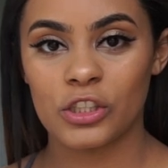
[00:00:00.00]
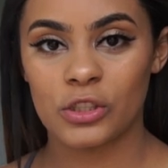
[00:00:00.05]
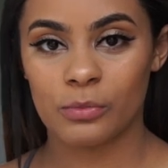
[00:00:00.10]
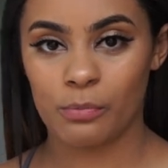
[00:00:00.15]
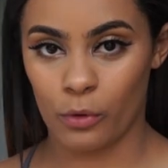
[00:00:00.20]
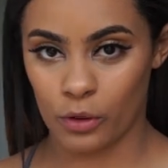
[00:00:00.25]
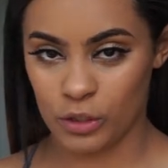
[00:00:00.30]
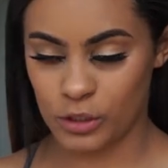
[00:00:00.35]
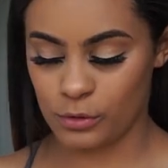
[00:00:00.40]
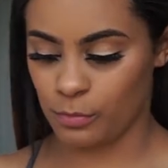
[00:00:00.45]

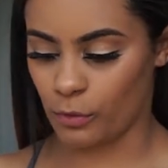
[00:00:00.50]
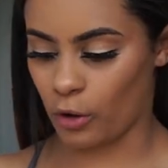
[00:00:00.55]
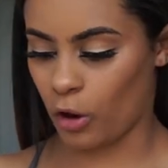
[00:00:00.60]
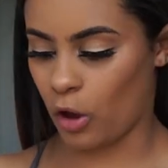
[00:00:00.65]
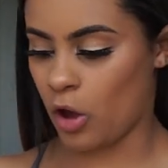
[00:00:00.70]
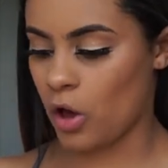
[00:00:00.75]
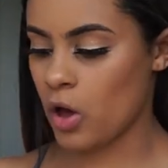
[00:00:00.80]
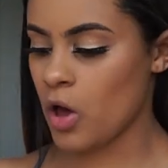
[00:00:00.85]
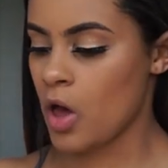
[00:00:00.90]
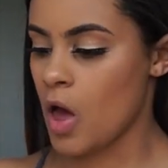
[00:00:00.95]
Sports
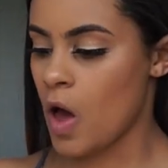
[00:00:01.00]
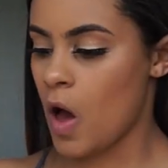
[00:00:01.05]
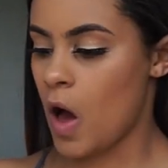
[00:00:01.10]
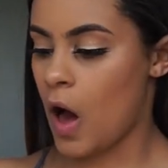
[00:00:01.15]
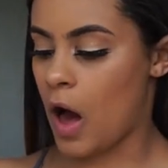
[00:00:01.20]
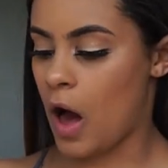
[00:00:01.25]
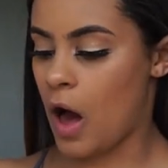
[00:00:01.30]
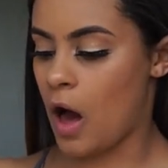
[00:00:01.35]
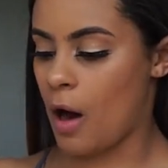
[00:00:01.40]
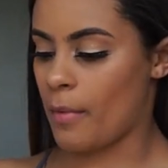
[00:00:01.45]
Bra.
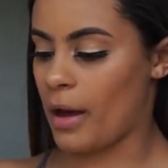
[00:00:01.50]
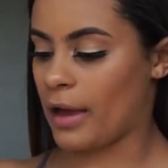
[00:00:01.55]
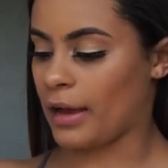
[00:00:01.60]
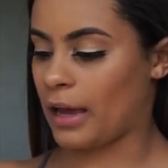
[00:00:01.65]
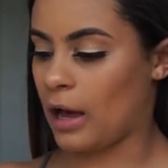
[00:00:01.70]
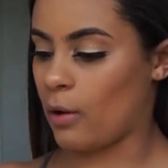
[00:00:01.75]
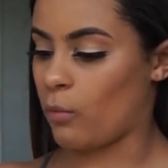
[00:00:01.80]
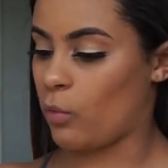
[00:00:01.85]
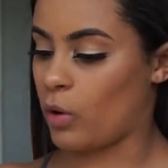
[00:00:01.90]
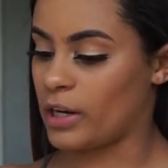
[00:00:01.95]
Um, I
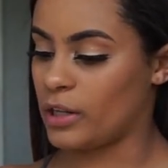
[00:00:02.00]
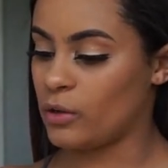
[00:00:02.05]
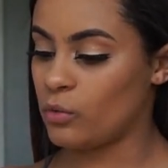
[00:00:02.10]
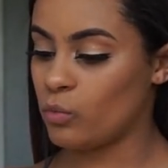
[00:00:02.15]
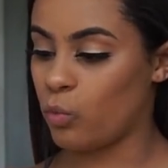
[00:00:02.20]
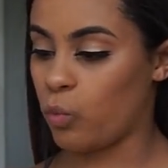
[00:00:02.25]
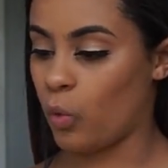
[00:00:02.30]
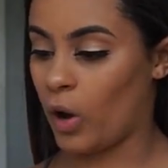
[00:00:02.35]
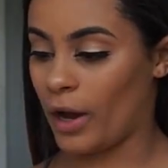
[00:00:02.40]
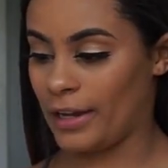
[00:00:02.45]
got one
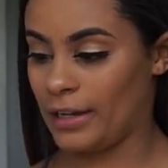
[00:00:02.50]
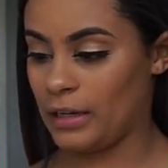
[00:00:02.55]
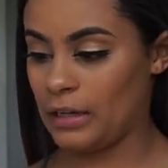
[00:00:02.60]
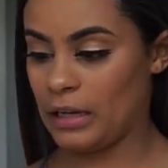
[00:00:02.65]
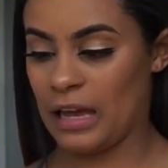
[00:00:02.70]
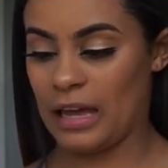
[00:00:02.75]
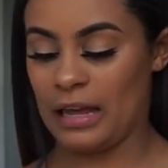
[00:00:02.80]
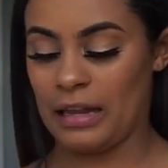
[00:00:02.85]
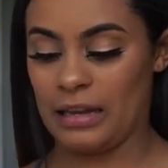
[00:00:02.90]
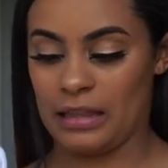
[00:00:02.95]
in
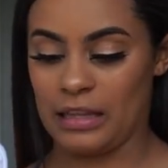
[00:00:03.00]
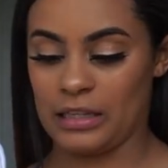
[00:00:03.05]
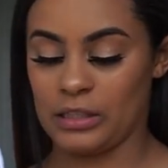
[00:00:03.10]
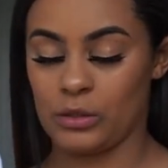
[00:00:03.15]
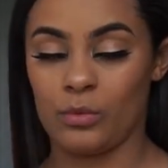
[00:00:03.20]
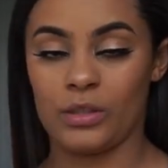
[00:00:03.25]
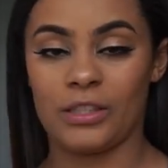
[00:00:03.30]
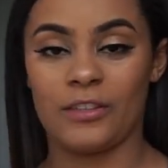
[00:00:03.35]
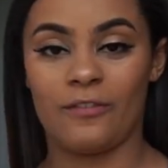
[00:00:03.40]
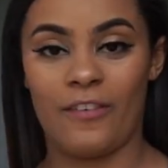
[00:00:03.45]
white and
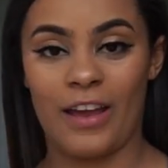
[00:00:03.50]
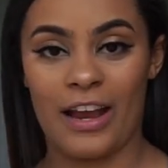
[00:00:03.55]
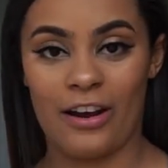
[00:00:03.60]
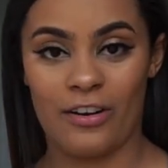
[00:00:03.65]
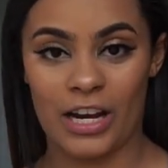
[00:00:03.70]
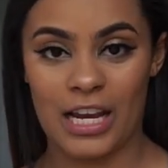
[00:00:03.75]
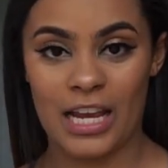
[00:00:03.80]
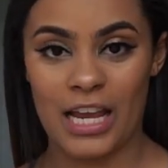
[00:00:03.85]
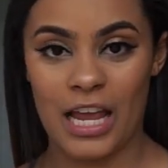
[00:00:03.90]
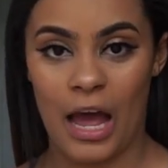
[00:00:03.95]
this was
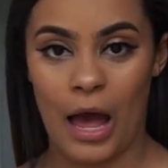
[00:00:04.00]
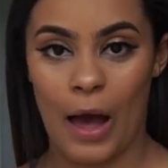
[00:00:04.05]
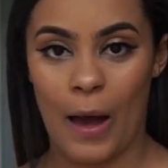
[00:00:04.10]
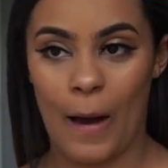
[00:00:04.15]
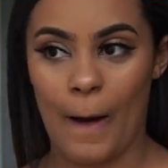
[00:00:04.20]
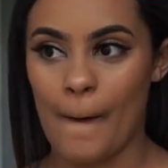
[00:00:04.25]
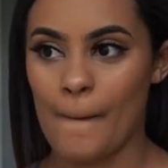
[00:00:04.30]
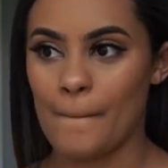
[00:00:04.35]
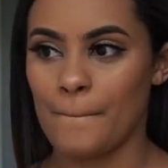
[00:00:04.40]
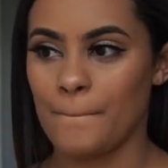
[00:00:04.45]
very
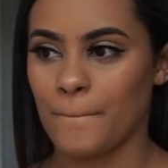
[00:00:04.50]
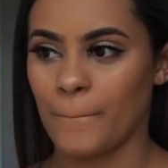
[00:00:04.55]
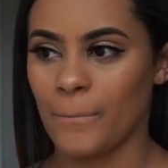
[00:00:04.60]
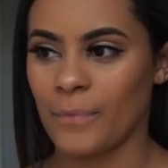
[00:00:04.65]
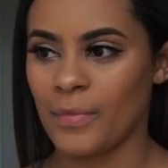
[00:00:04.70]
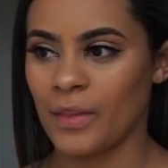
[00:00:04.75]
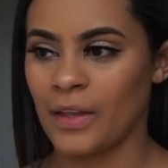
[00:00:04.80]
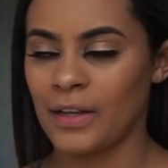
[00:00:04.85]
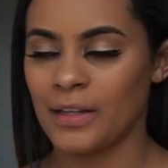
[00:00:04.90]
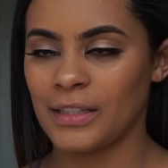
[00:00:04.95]
um,
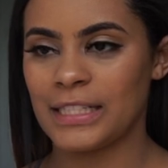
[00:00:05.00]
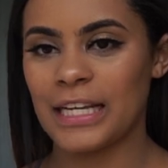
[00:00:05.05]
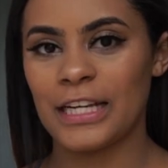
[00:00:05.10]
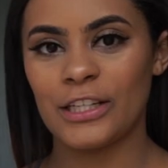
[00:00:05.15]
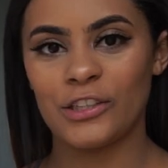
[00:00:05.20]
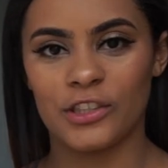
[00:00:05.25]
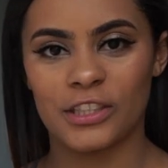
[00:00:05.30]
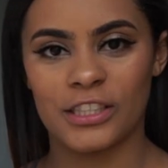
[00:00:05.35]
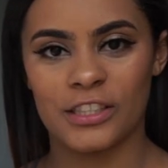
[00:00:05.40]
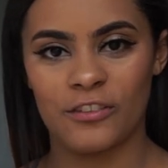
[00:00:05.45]

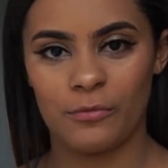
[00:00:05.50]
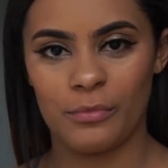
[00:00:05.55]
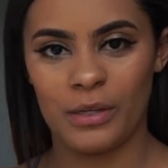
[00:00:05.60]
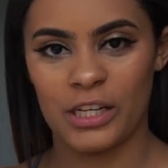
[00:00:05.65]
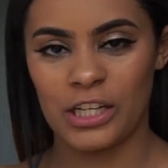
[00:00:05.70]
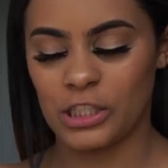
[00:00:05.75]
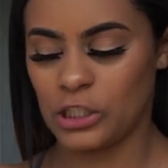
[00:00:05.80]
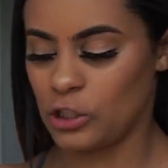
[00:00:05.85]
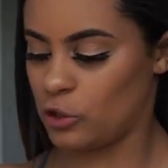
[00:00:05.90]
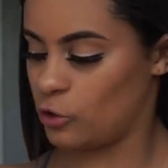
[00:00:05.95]
dangerous of
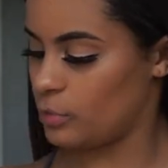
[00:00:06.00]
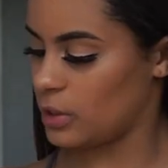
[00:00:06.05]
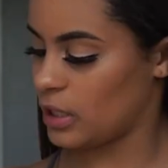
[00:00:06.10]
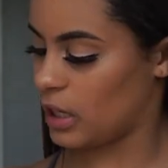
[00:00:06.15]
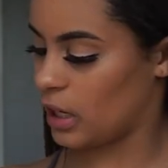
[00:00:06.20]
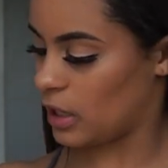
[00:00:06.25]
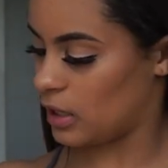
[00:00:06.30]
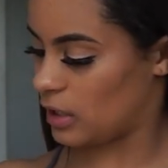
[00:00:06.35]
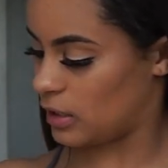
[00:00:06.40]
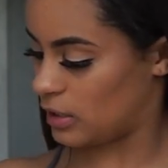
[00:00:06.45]
me to do
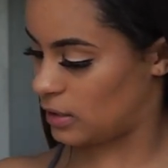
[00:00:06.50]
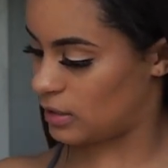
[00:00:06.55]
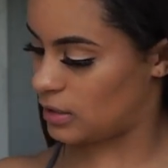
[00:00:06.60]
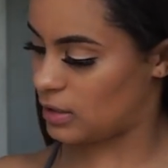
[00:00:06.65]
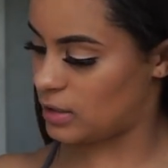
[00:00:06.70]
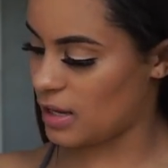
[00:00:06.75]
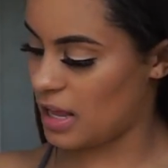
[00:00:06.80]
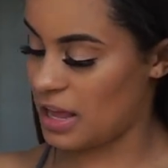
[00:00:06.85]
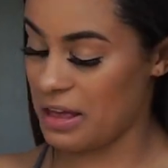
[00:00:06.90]
because